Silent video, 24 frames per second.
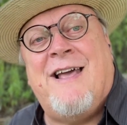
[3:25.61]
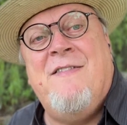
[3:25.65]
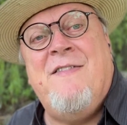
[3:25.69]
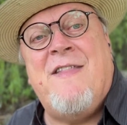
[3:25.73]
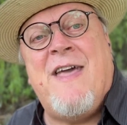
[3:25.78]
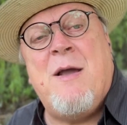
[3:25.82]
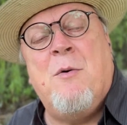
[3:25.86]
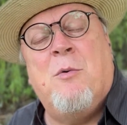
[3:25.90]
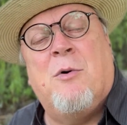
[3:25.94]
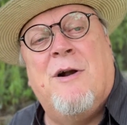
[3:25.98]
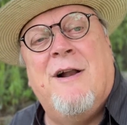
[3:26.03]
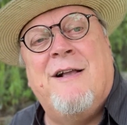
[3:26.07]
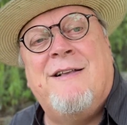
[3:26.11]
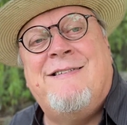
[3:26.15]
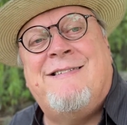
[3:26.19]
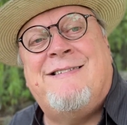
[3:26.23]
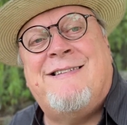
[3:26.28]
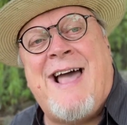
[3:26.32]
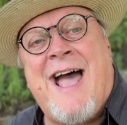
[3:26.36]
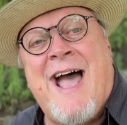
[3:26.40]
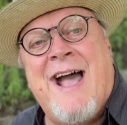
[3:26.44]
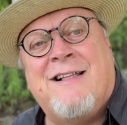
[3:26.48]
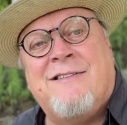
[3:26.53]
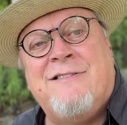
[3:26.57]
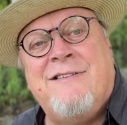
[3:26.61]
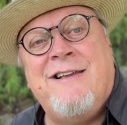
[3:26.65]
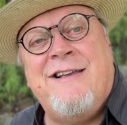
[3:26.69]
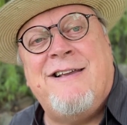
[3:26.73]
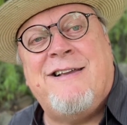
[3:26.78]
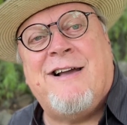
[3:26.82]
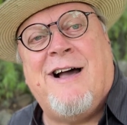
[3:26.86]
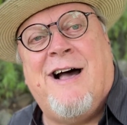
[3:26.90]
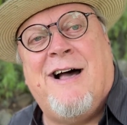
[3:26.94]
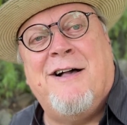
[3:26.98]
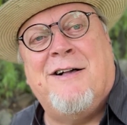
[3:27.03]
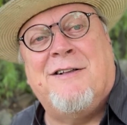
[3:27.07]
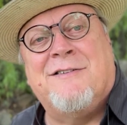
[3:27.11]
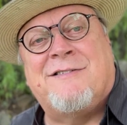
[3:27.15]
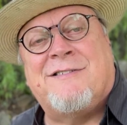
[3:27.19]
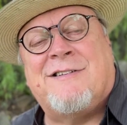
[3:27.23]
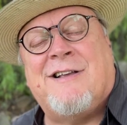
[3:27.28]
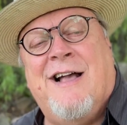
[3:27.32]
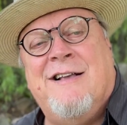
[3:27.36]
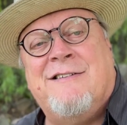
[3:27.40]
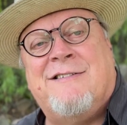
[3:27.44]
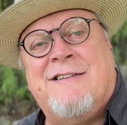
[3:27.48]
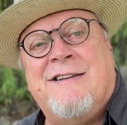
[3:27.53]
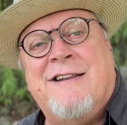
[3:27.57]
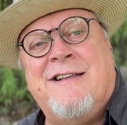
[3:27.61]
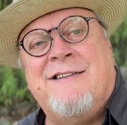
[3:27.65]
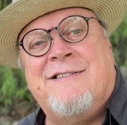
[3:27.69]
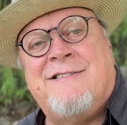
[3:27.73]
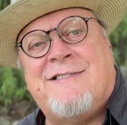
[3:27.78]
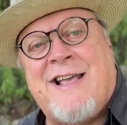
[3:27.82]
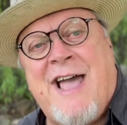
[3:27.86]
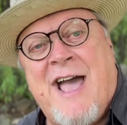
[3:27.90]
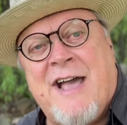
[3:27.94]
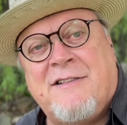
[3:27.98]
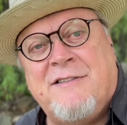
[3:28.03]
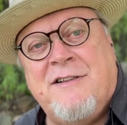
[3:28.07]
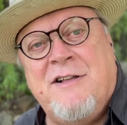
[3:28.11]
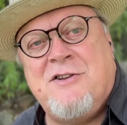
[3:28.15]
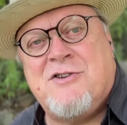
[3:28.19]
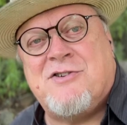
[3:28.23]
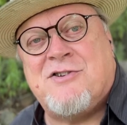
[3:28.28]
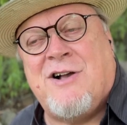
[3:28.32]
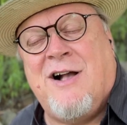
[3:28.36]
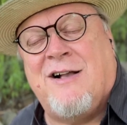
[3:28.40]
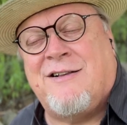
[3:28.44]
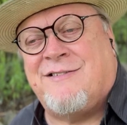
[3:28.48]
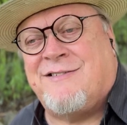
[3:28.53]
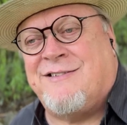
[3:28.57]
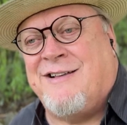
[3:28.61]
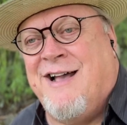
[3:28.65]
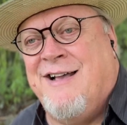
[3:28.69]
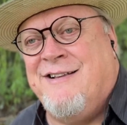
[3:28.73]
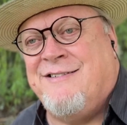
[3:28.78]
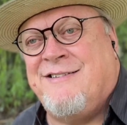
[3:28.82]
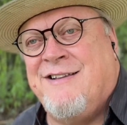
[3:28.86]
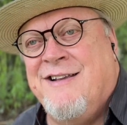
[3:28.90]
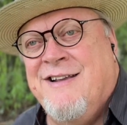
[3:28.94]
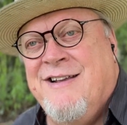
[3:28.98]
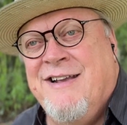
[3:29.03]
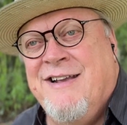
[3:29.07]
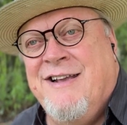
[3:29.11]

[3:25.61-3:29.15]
and they were exactly Kyle's size and exactly Chuck's size.